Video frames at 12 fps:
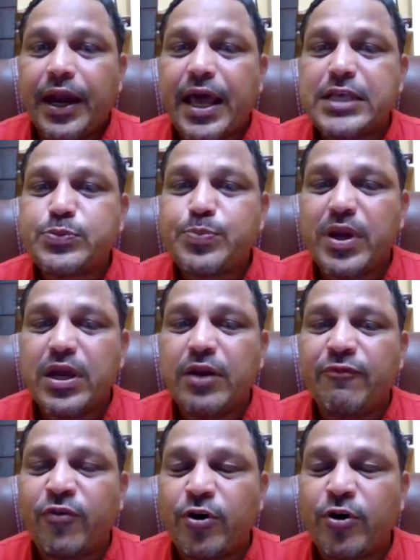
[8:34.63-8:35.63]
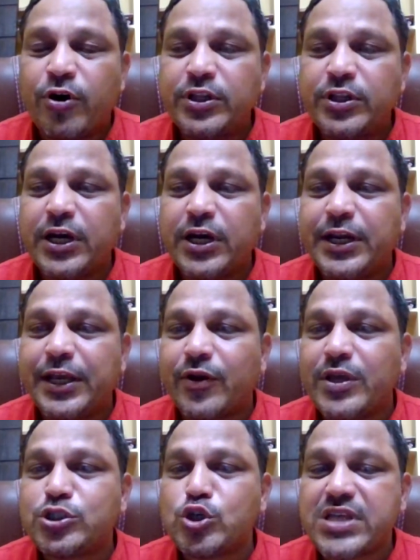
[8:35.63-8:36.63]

it has been further decreased to